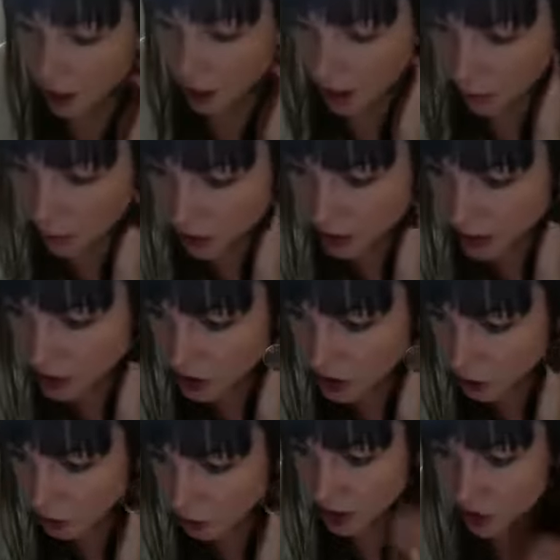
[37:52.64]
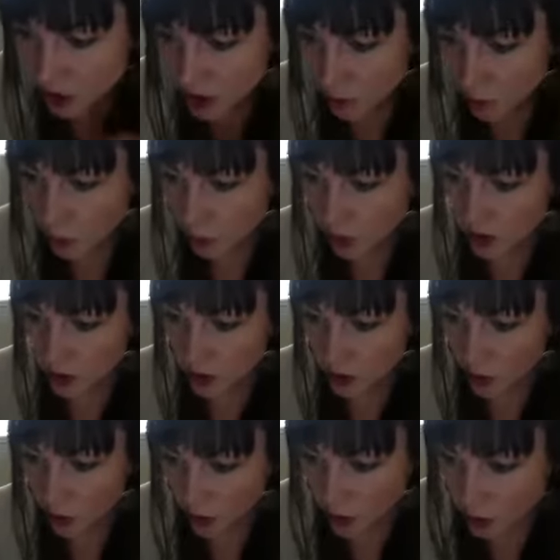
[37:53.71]
I will get to your question when we're done
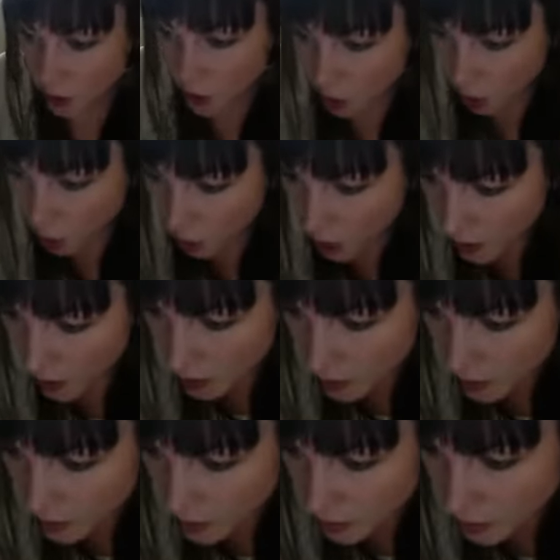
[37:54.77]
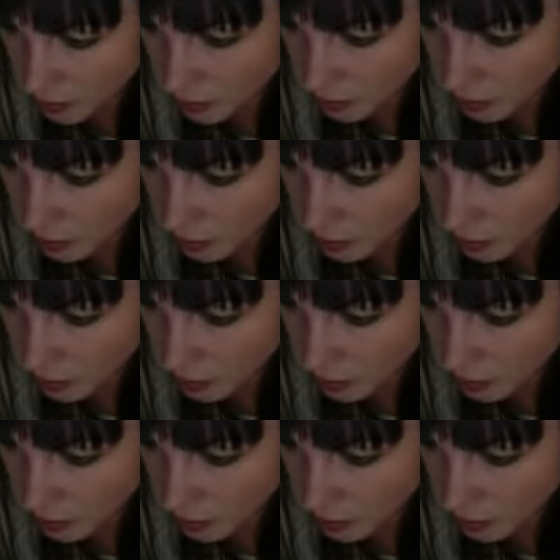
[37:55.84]
going through the oils